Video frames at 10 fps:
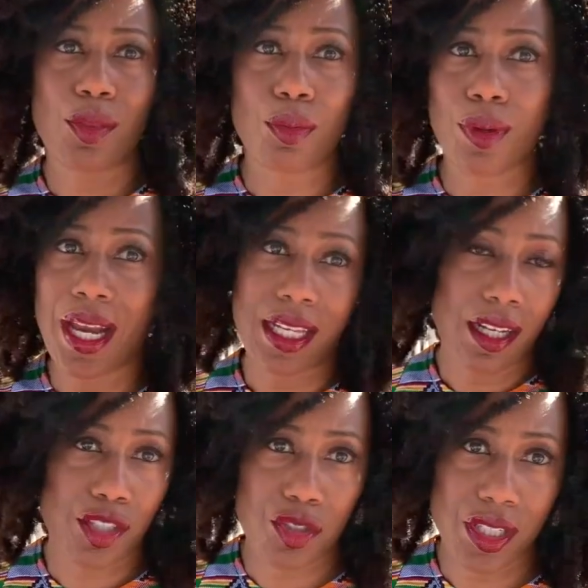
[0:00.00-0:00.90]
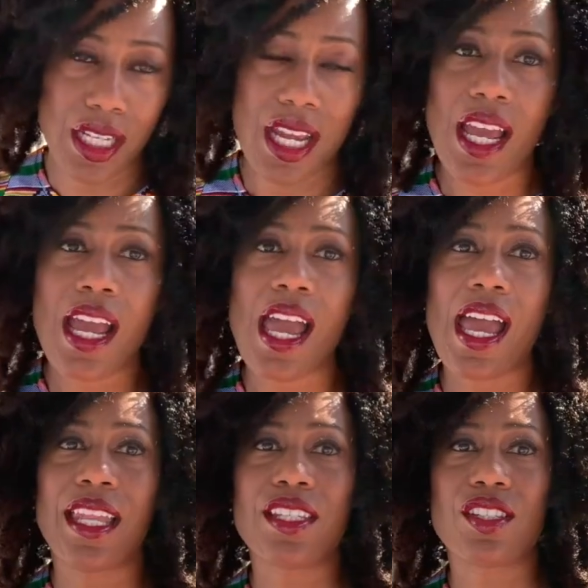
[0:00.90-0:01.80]
through any country.
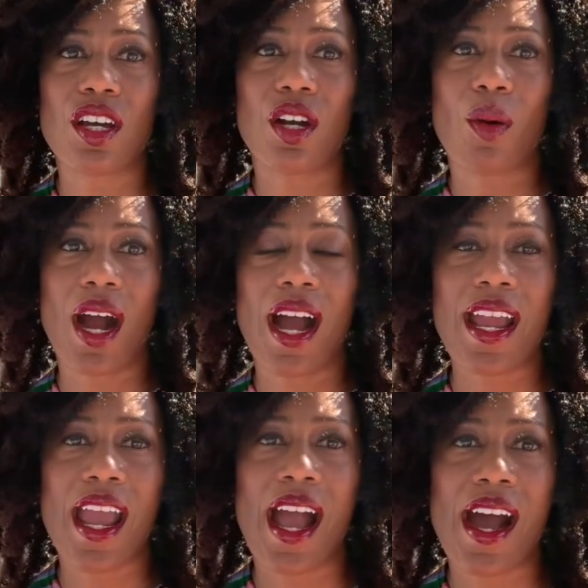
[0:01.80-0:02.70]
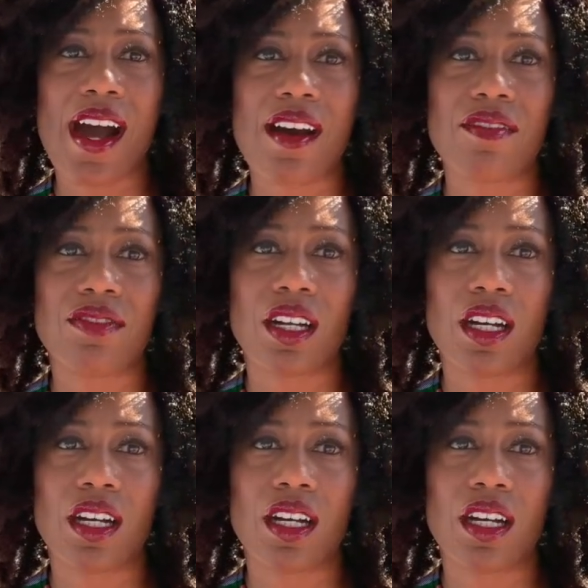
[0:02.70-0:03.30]
And so I have